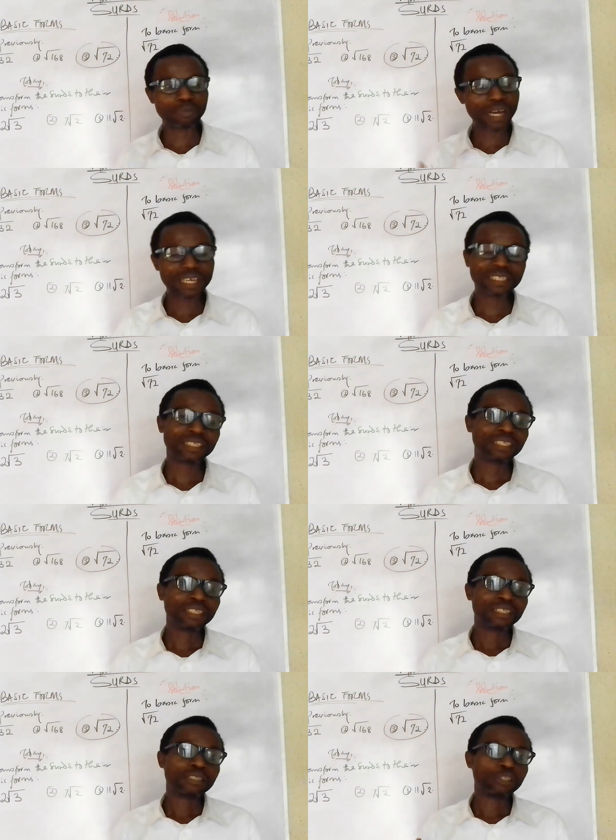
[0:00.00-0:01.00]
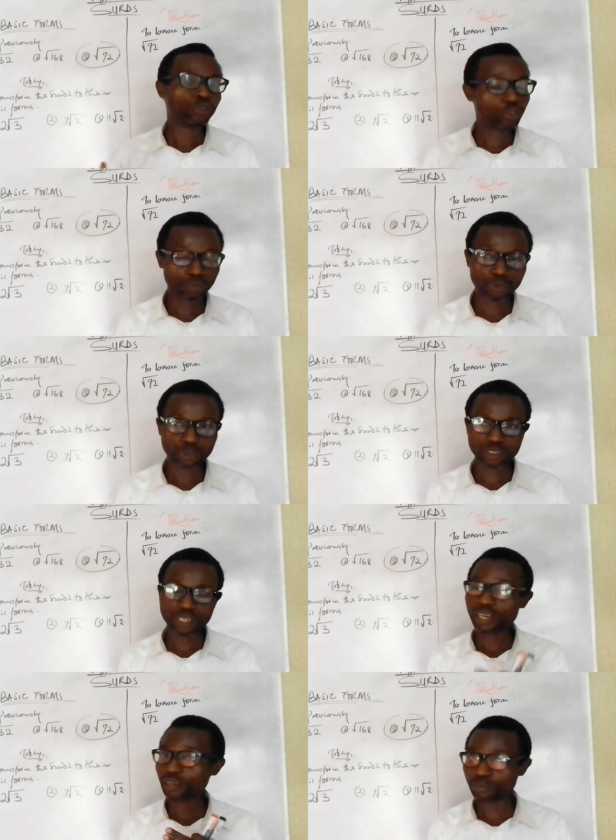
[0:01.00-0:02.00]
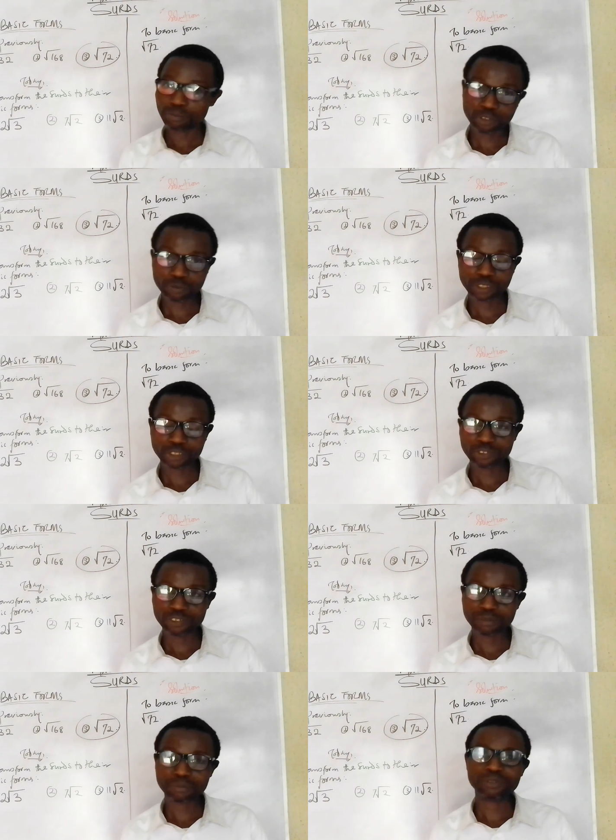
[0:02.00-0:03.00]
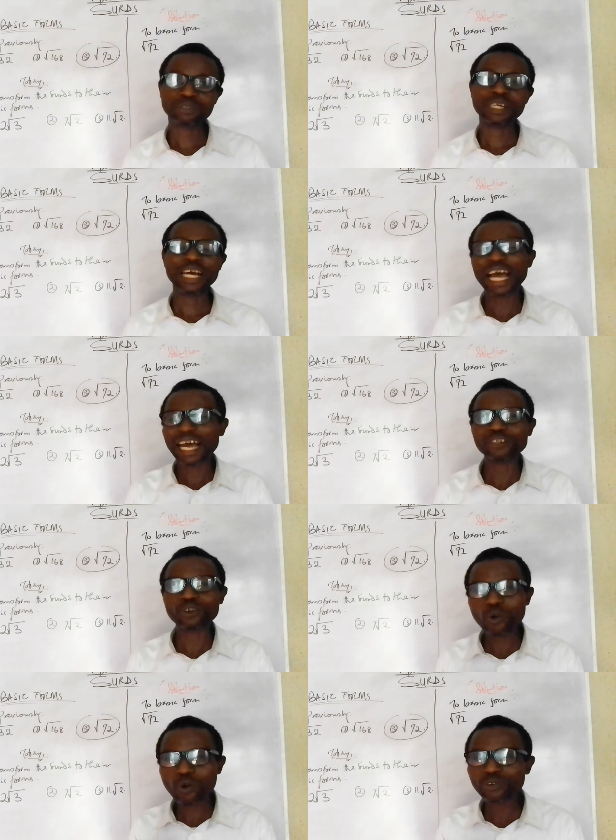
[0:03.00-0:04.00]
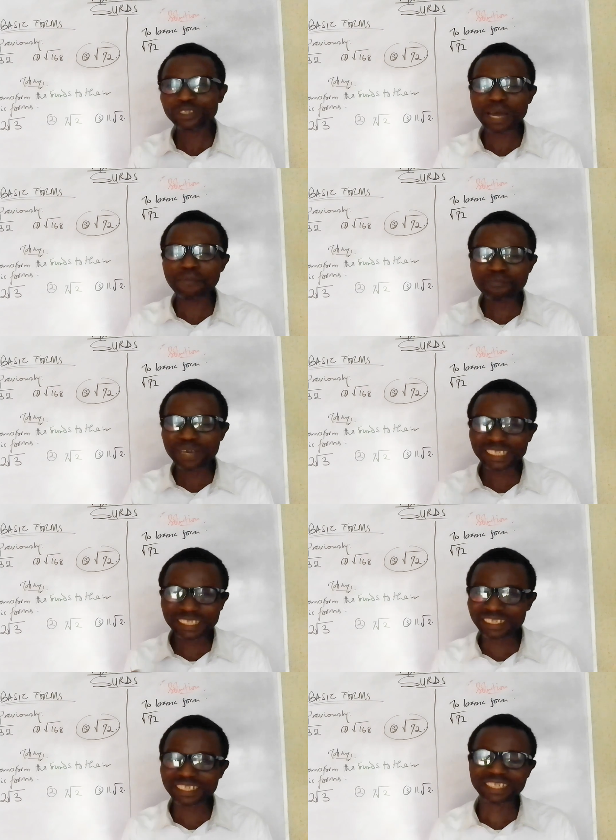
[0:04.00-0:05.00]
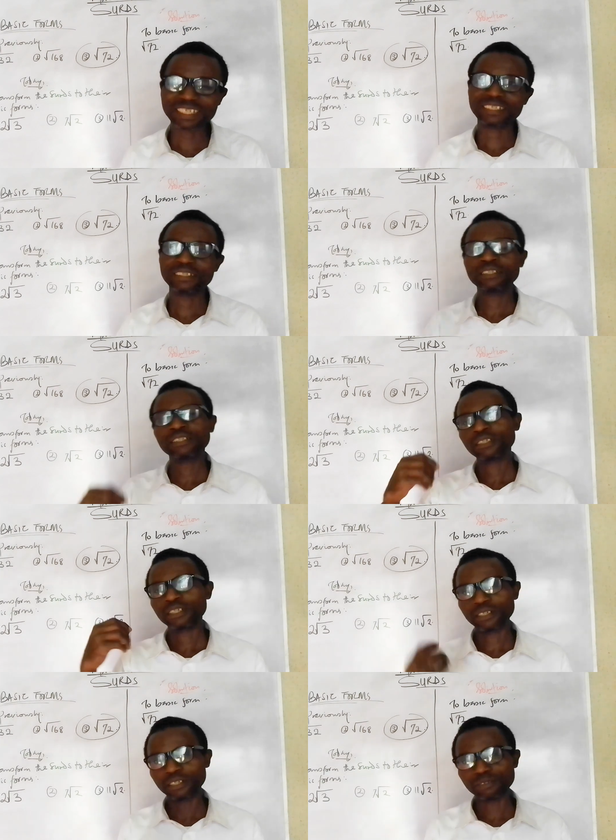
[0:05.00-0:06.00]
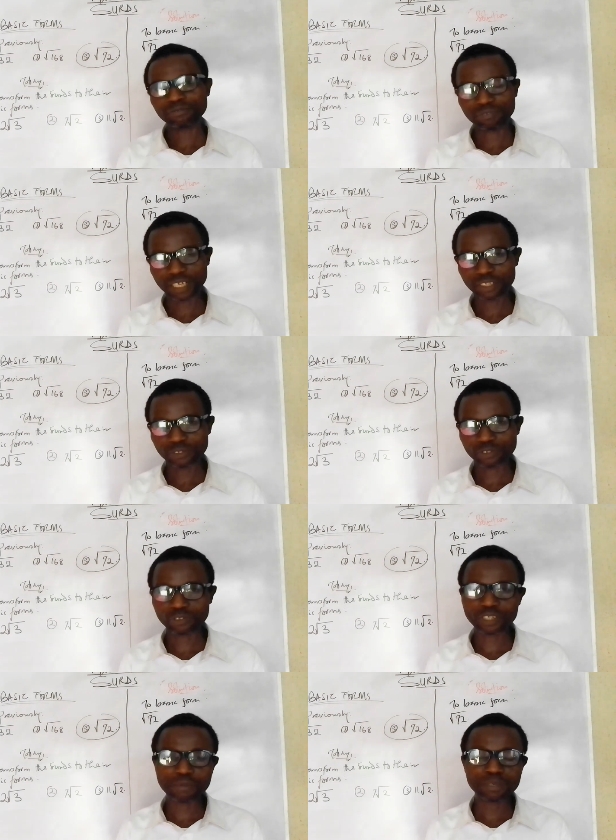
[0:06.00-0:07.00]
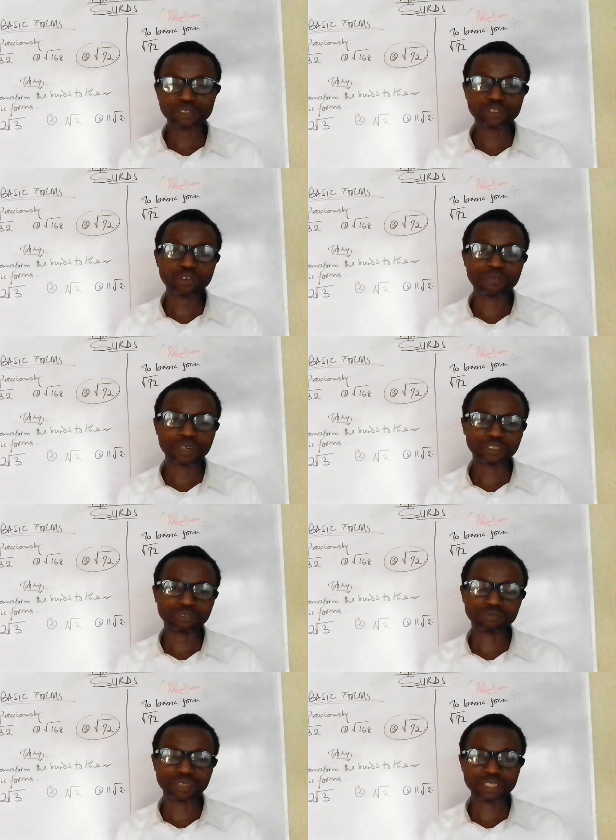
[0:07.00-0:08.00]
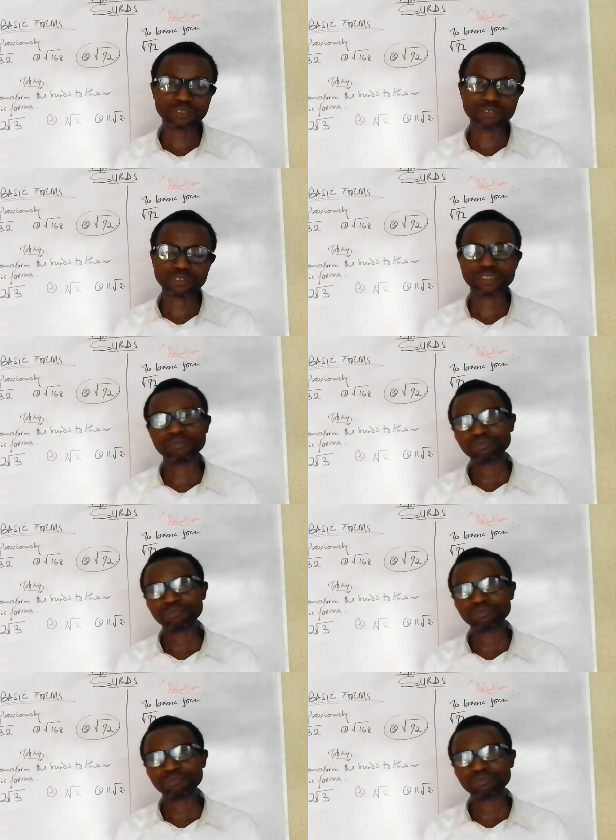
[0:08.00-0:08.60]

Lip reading: buying notebooks that have a multiplication table and other metric values, other metric conversion values.